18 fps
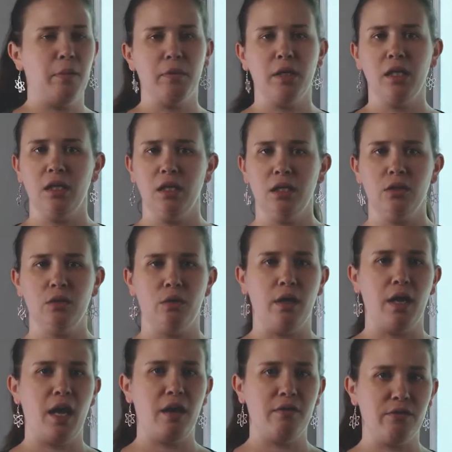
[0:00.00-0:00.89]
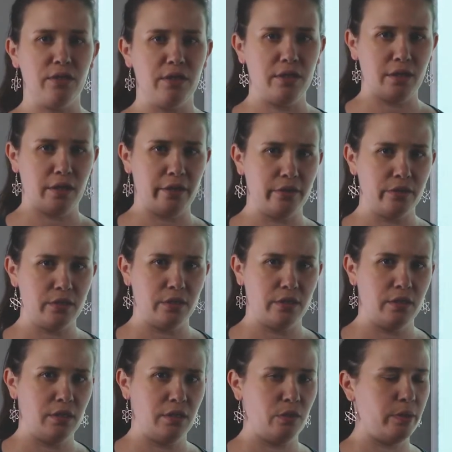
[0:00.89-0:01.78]
I'm going to ignore everything else
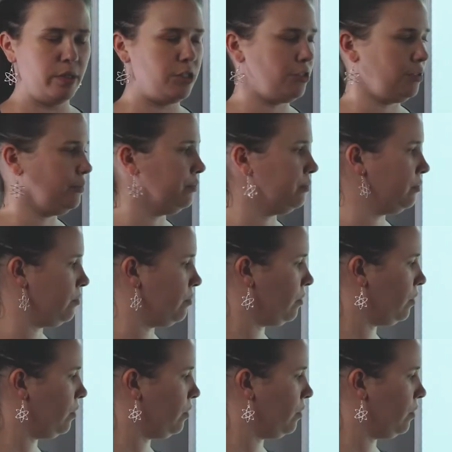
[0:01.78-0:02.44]
in the equation.